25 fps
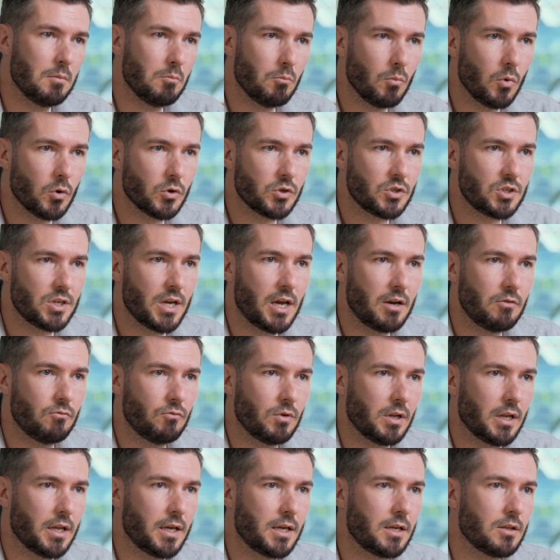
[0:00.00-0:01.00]
More
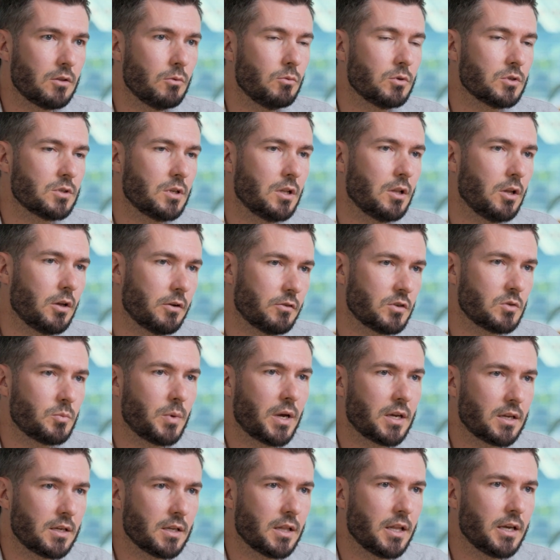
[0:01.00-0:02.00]
generally, there was a lot of
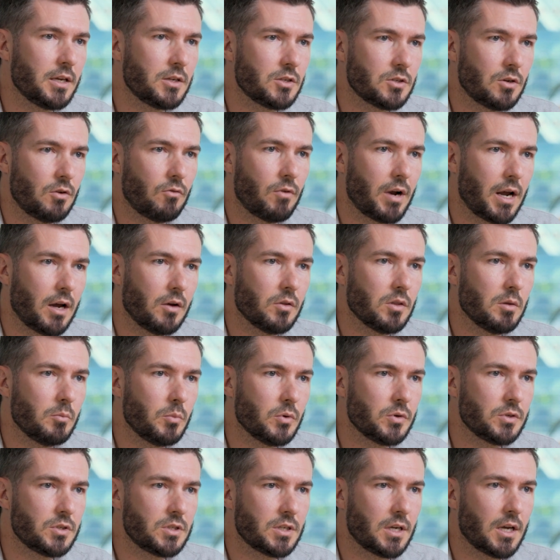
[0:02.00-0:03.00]
speculation around the
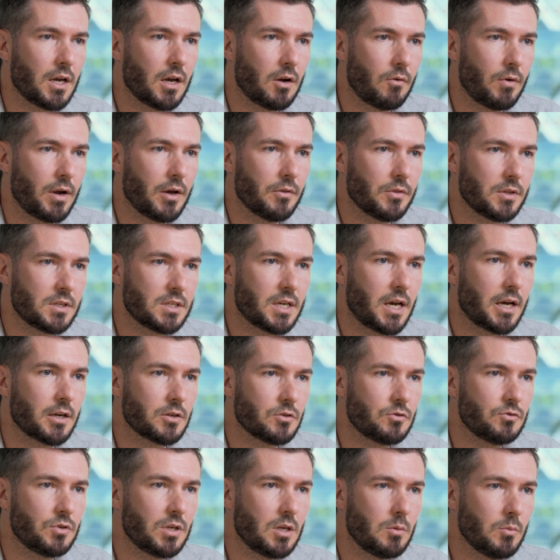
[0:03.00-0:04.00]
budget, around the tax
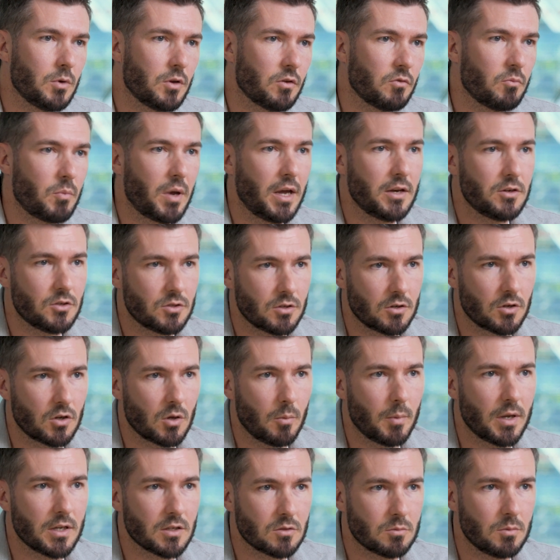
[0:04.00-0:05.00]
treatment of pension
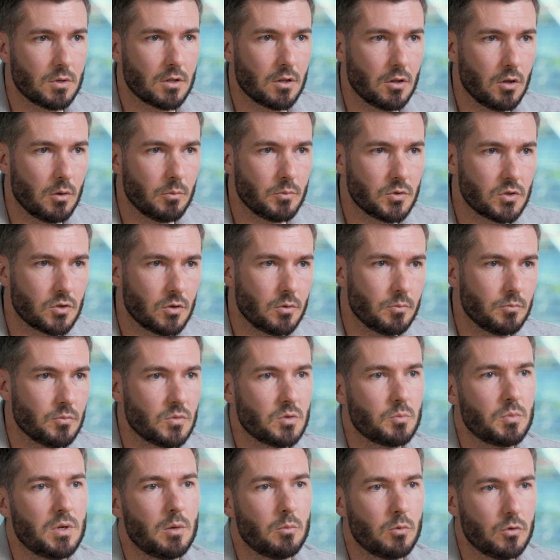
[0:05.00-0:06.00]
commencement lump sums,
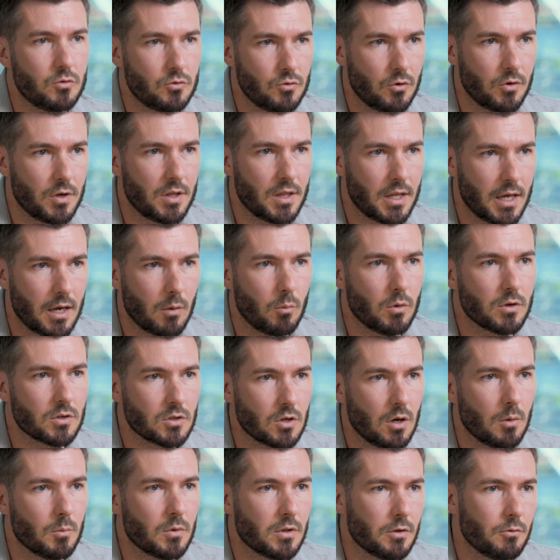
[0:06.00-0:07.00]
people drawing their what's
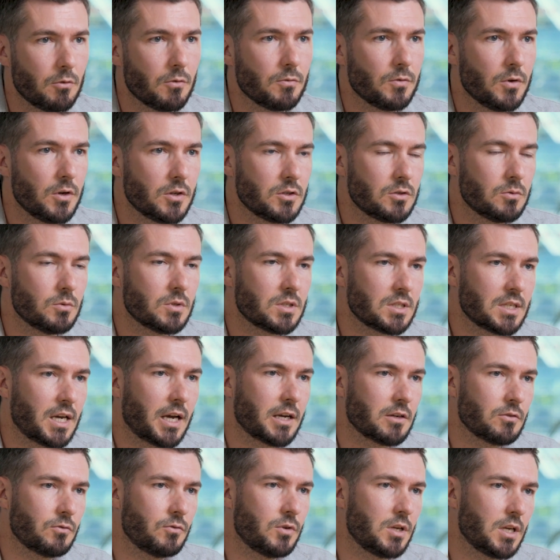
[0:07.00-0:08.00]
commonly referred to as
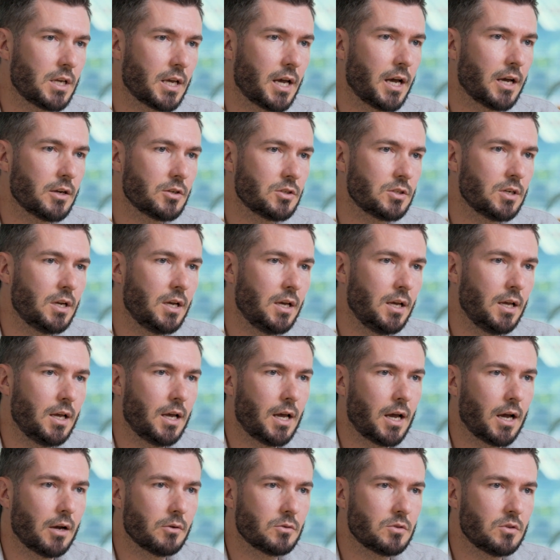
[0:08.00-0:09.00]
tax-free cash
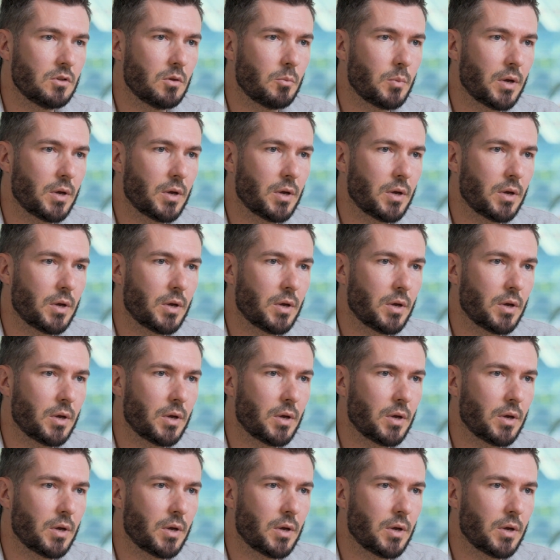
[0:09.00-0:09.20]
out of the